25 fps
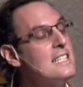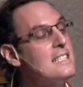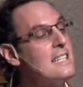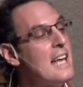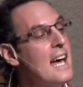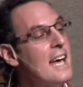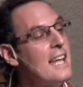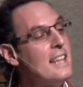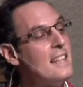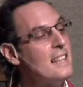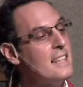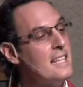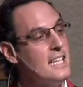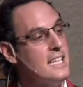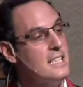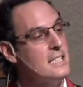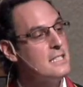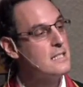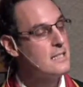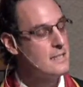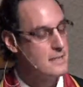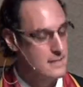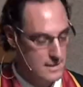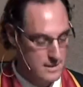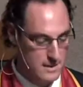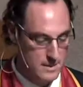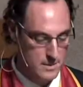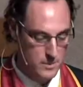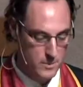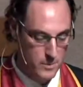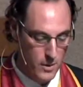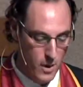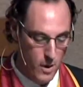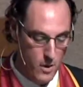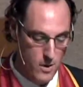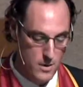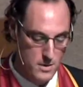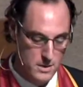at least
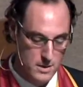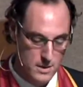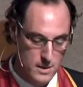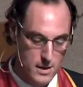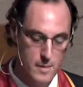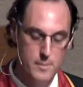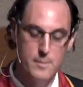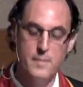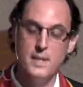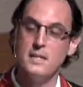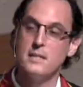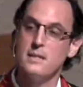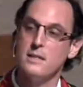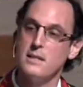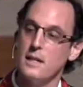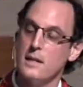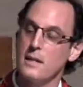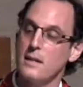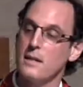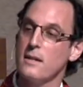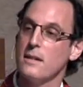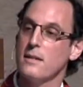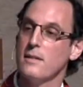part a mystic,